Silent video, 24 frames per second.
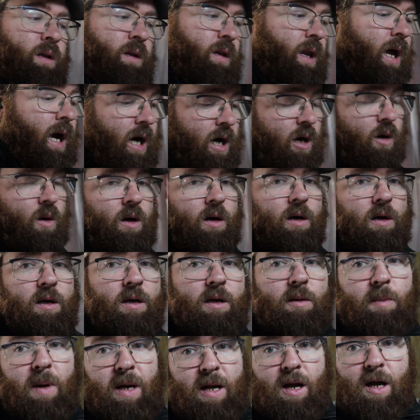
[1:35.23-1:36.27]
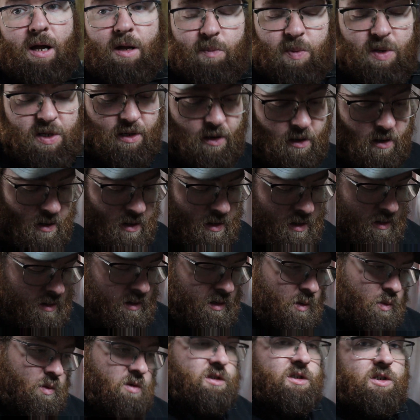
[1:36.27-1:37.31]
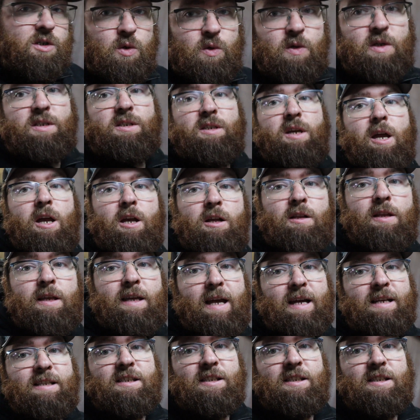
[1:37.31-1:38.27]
Now, my IPR was duty cycling at